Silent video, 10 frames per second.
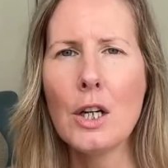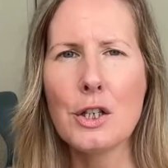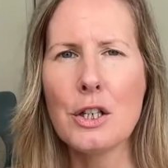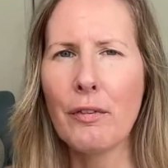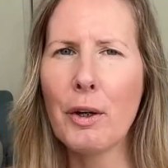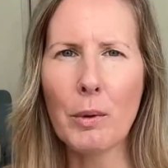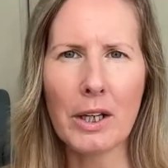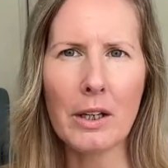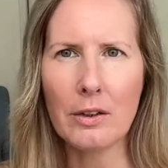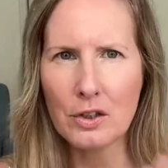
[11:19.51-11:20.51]
So you definitely want
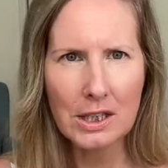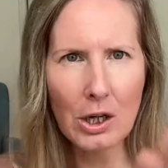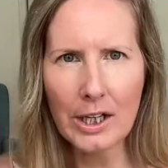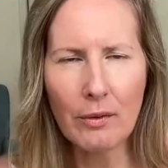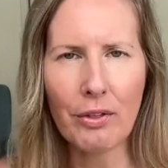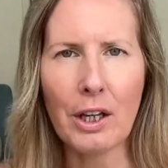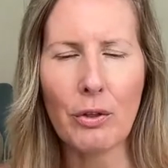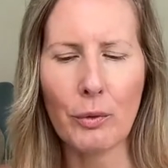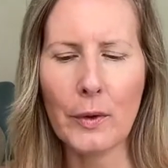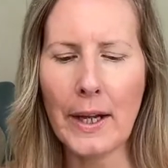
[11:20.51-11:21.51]
to just kind of think
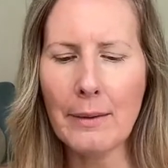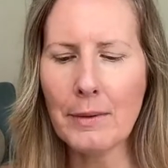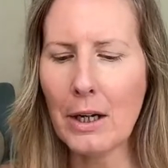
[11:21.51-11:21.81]
through that.